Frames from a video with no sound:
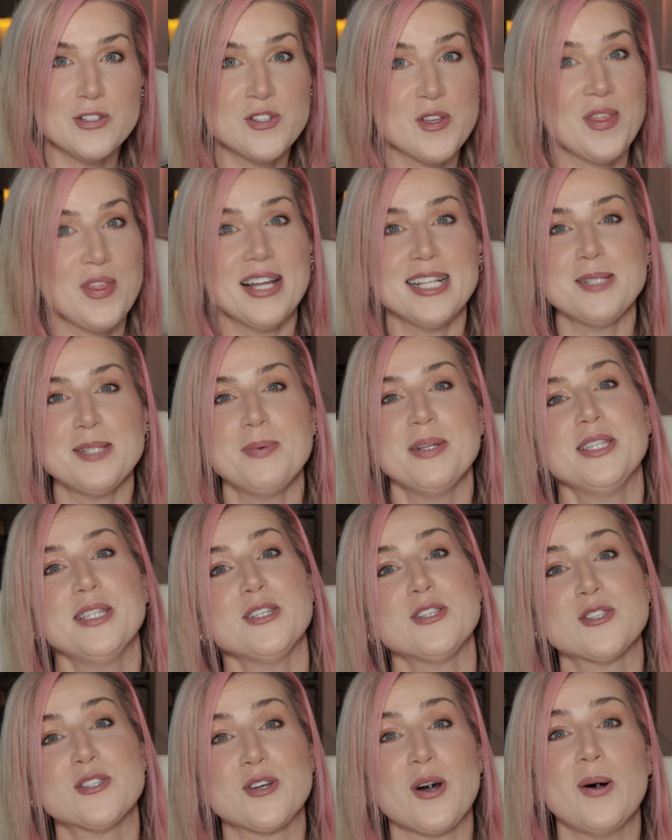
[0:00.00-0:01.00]
So that's been
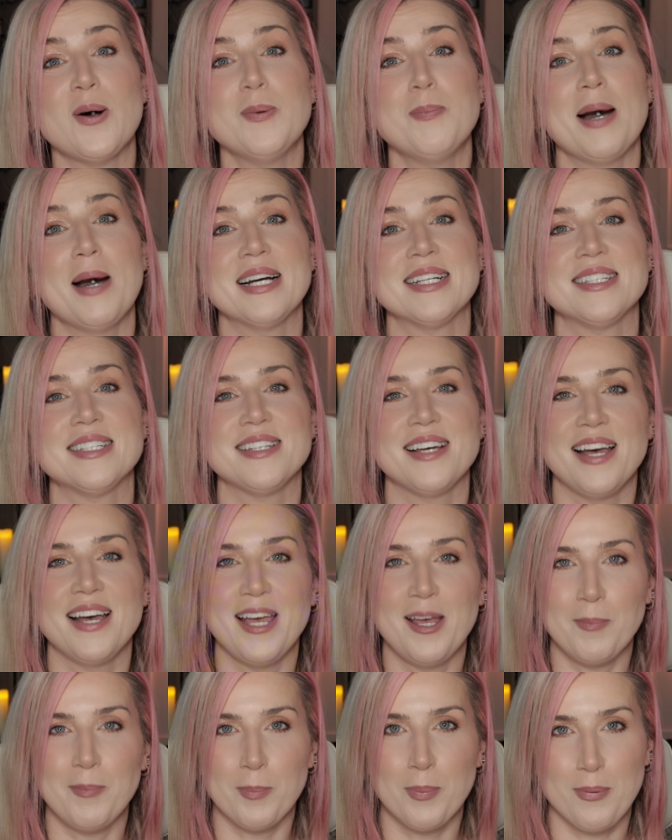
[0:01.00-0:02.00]
the Skull Panda
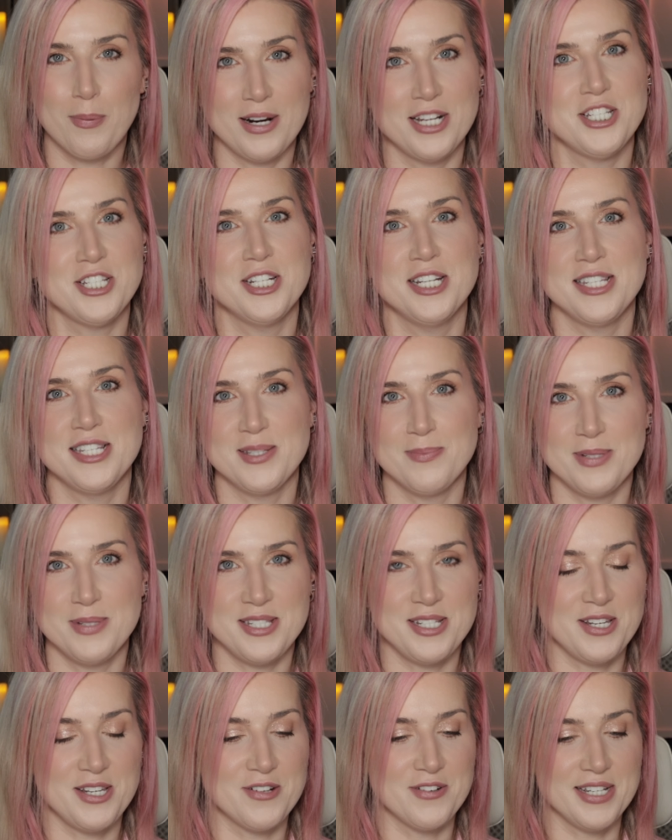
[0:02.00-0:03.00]
Impressionism
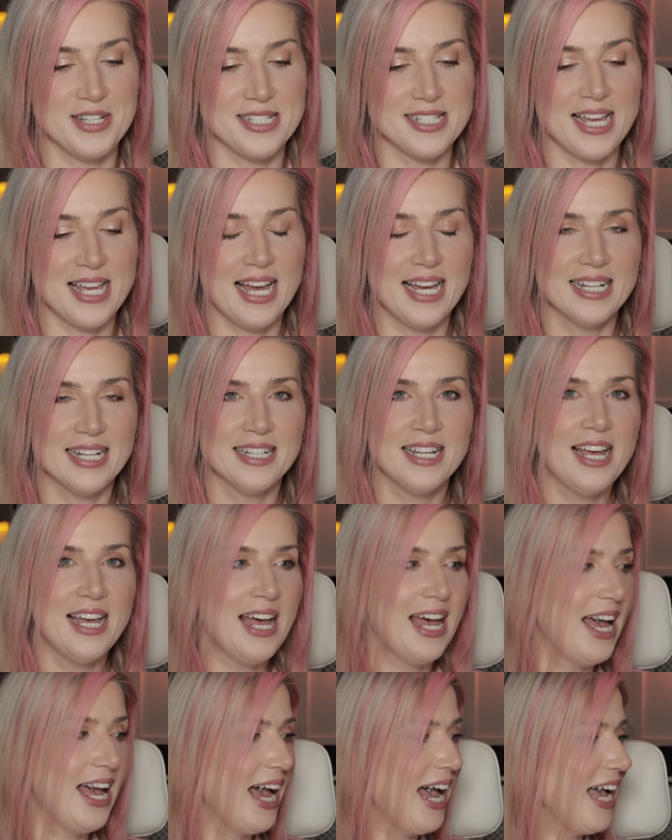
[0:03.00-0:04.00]
series, and
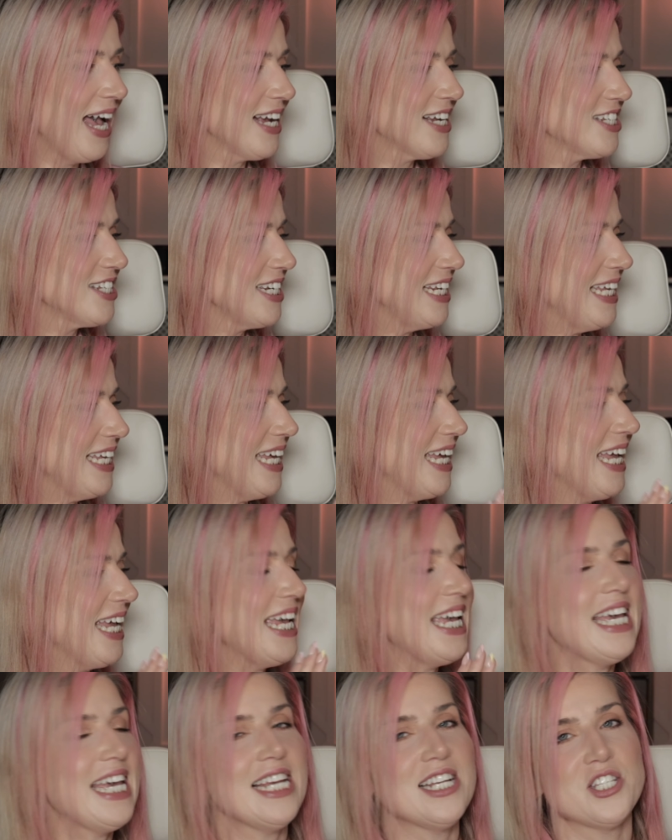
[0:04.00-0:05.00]
actually
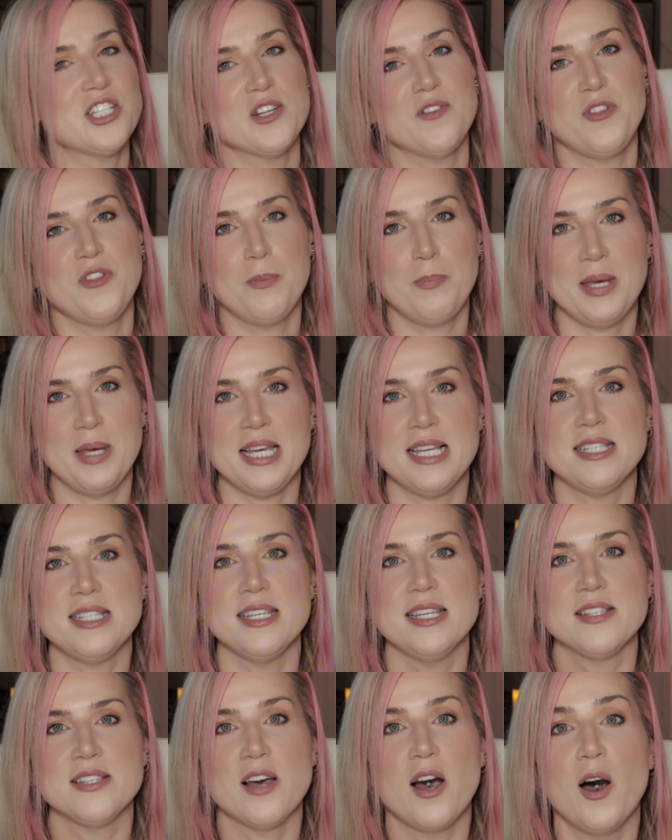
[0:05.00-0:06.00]
each of the
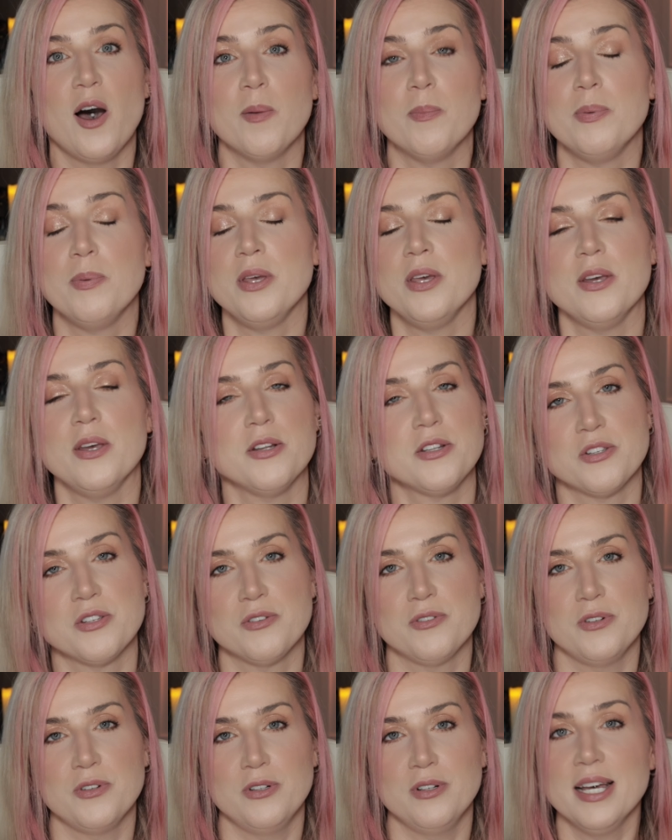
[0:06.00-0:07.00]
pieces are
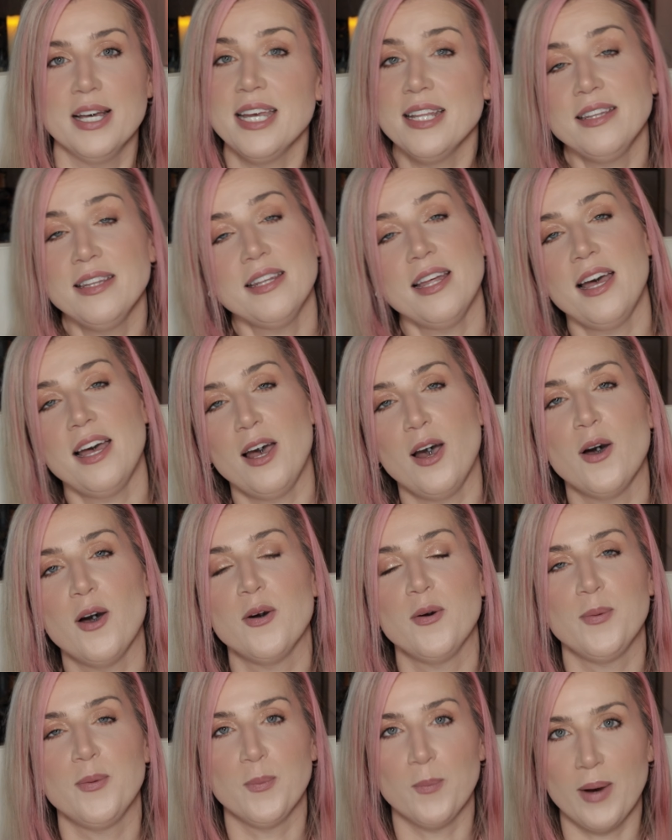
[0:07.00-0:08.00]
beautiful in their
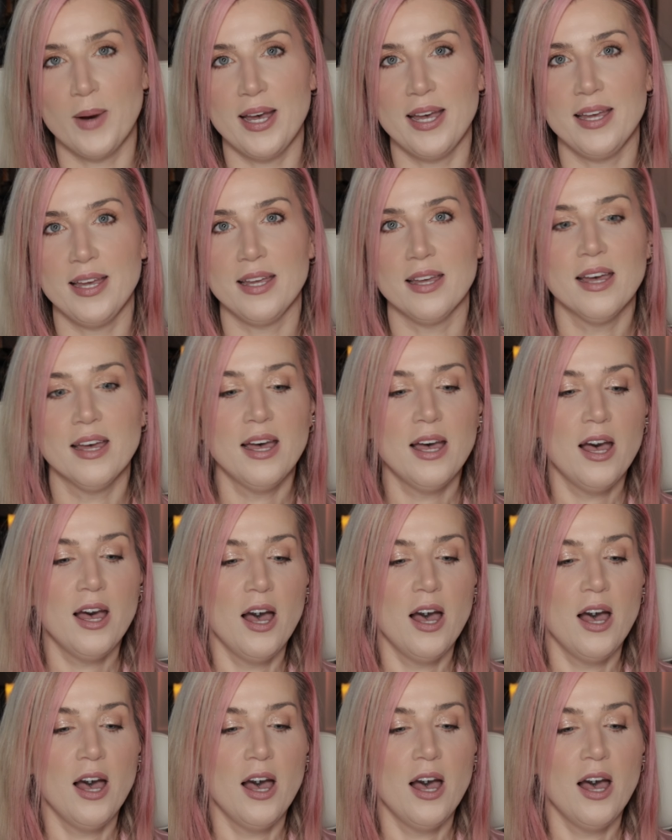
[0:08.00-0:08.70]
own way.